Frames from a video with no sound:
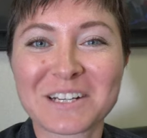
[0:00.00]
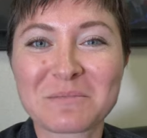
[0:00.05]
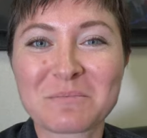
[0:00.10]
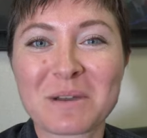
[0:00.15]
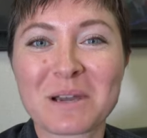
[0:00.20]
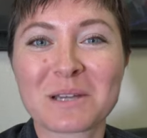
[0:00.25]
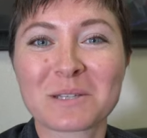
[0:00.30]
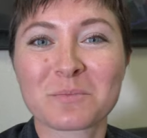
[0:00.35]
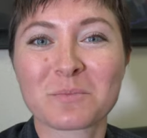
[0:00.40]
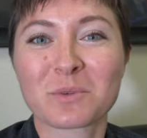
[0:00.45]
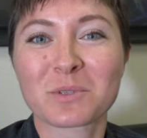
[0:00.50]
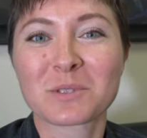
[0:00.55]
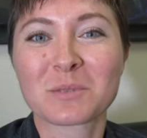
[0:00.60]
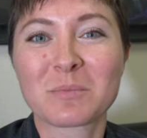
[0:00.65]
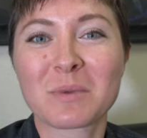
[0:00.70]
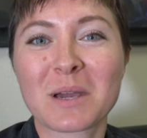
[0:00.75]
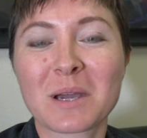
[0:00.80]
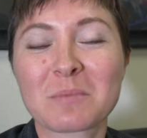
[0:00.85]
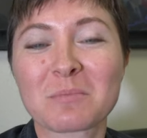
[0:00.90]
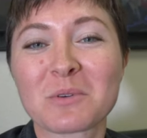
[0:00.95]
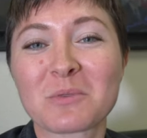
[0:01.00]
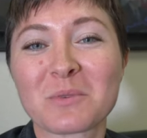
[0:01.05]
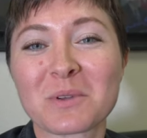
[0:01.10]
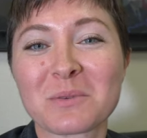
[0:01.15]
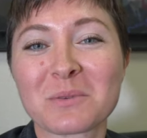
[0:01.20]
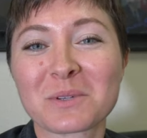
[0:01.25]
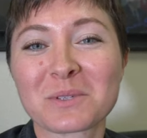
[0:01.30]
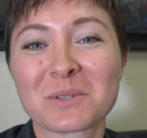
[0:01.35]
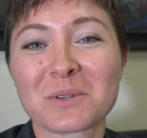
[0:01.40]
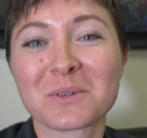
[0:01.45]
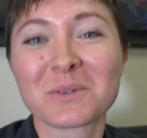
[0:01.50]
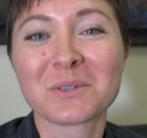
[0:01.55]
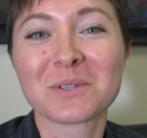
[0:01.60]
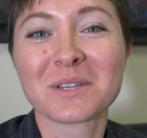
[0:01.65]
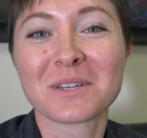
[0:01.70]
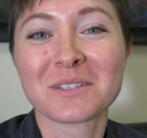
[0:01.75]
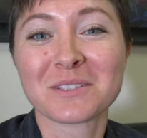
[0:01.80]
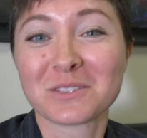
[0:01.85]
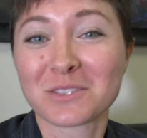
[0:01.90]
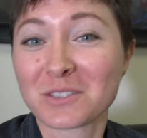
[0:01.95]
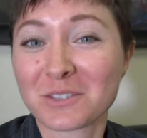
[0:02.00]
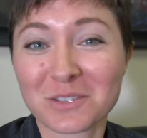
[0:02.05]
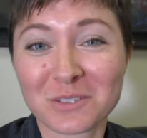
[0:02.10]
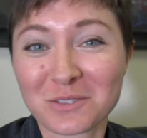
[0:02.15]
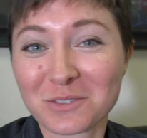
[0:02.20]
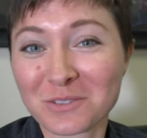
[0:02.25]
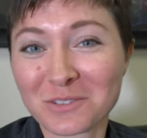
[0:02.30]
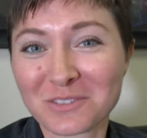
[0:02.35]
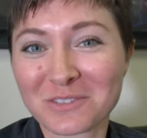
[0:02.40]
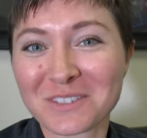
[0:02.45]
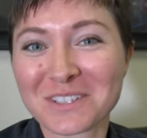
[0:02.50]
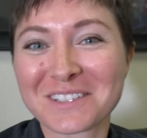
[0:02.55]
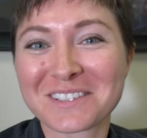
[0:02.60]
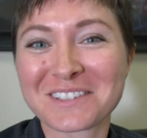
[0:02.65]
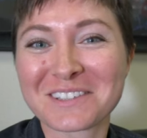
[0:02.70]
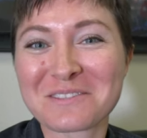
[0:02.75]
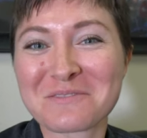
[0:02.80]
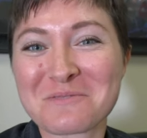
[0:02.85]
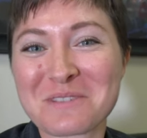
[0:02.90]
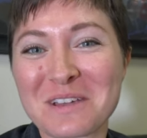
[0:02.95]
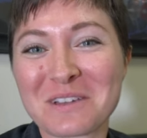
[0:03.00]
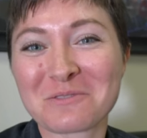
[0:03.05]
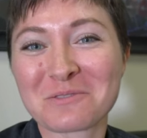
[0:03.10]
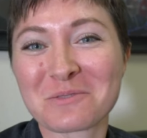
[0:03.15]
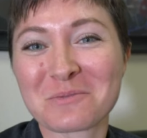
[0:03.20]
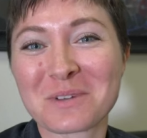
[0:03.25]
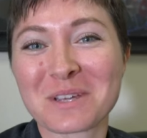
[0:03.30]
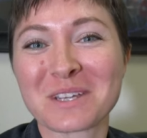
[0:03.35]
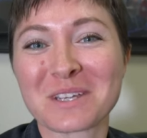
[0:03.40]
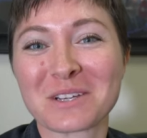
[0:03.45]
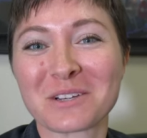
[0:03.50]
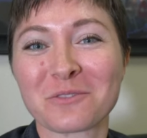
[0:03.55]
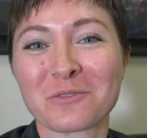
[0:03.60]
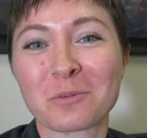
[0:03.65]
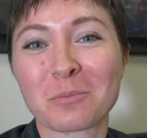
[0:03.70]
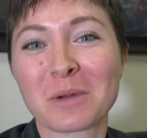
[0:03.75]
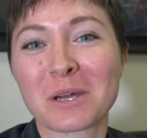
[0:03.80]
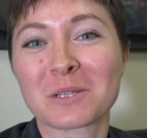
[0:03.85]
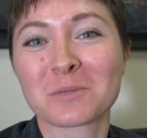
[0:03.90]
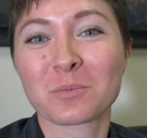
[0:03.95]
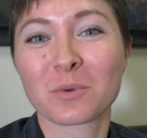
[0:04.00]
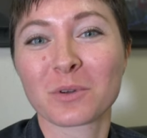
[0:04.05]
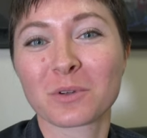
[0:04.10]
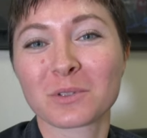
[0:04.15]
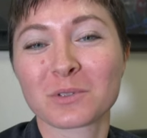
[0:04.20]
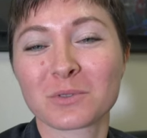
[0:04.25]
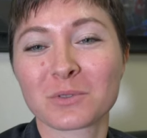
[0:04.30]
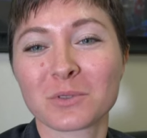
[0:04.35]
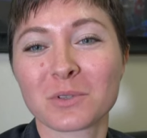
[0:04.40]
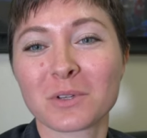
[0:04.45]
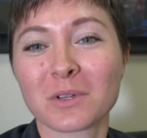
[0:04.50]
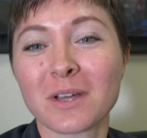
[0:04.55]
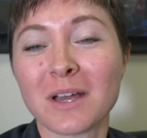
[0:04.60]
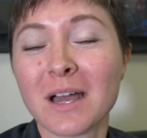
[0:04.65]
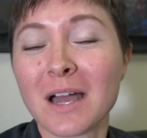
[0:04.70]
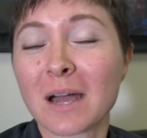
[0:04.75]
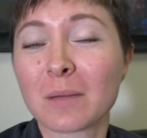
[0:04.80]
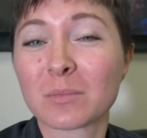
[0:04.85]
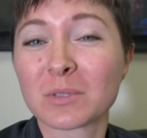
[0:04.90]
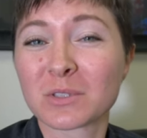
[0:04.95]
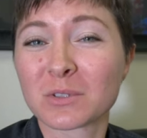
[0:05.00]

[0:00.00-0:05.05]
our passports back, but we were told, just the two of us, that we have to wait here for passport control. I'm